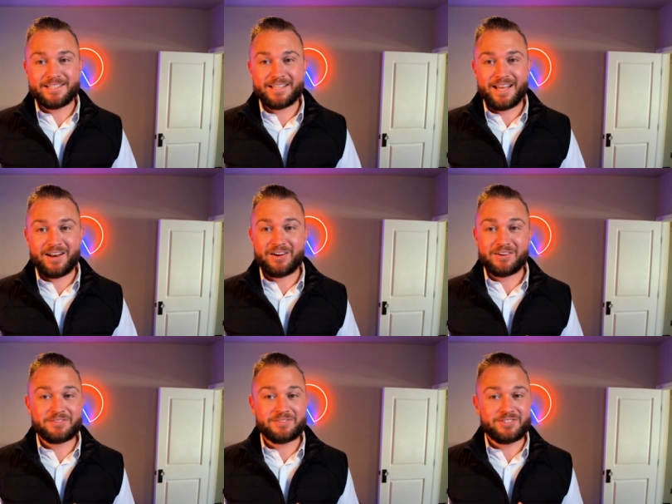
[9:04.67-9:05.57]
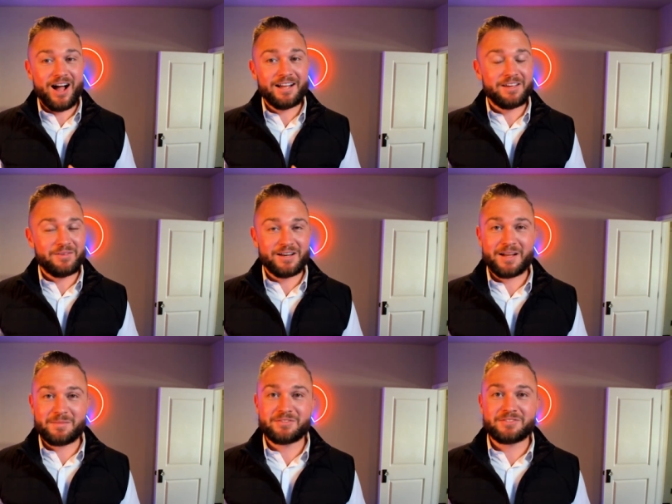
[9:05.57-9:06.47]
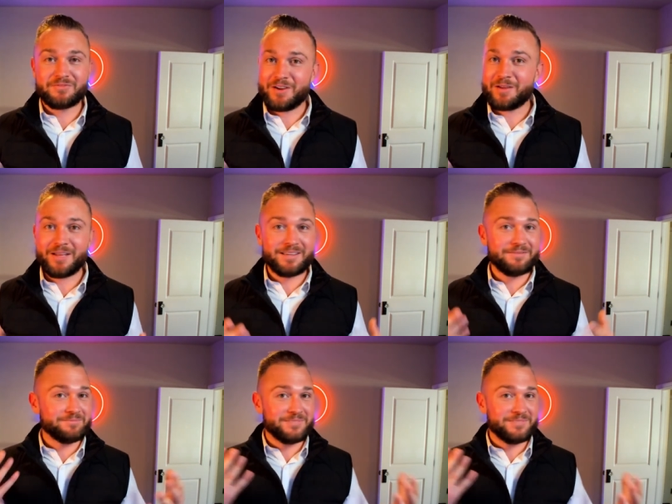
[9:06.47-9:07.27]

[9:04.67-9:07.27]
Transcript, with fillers: that are shocking when it comes from like